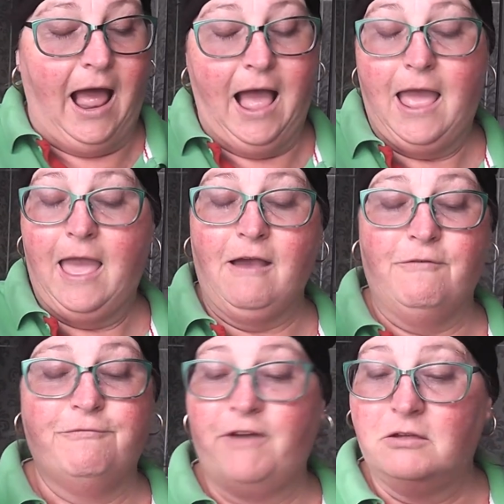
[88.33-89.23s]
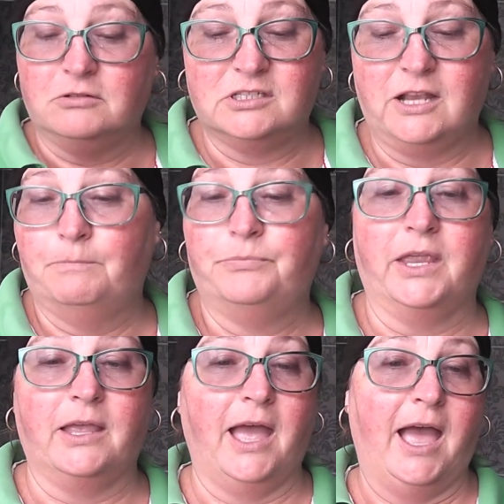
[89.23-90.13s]
I have found
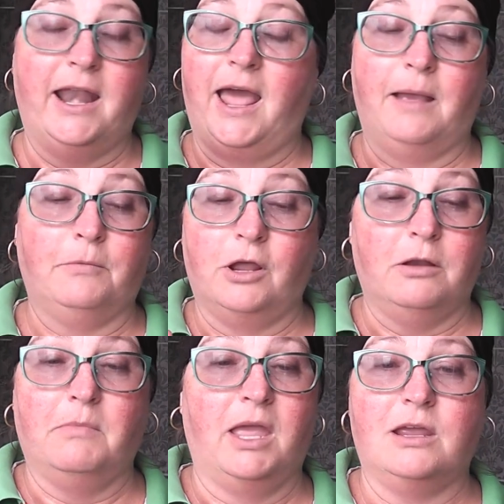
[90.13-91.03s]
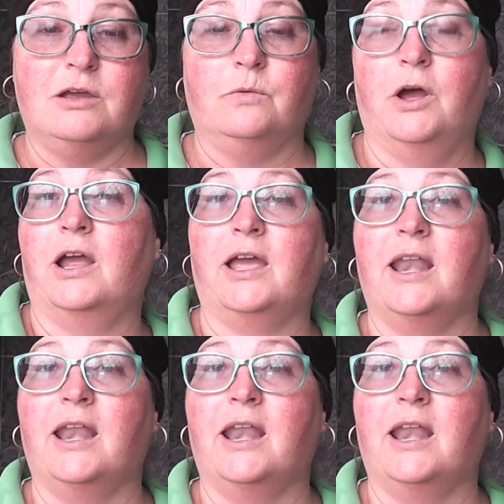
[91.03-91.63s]
something and I'm going to make it work,